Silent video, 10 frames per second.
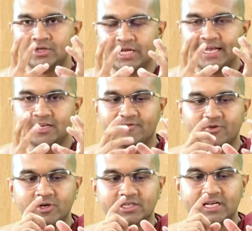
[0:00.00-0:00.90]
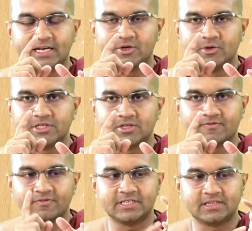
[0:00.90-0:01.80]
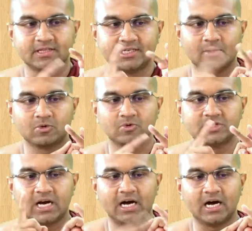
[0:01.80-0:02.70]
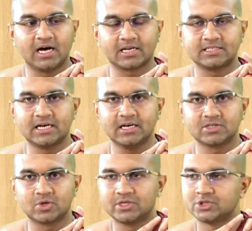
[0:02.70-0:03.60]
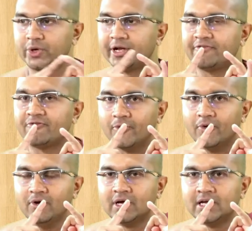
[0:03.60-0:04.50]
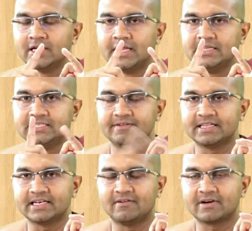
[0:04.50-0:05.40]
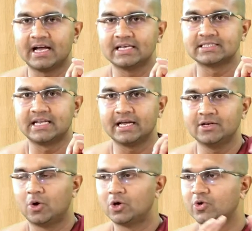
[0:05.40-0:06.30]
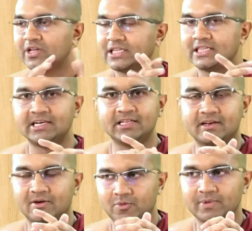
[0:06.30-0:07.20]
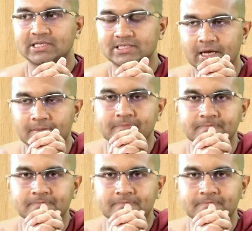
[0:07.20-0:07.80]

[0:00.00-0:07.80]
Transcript: eight of units, eight units of chittaja, utuja, aharaja, so it's 24. Then jivita navaka has nine, altogether 33 rupas. Yeah.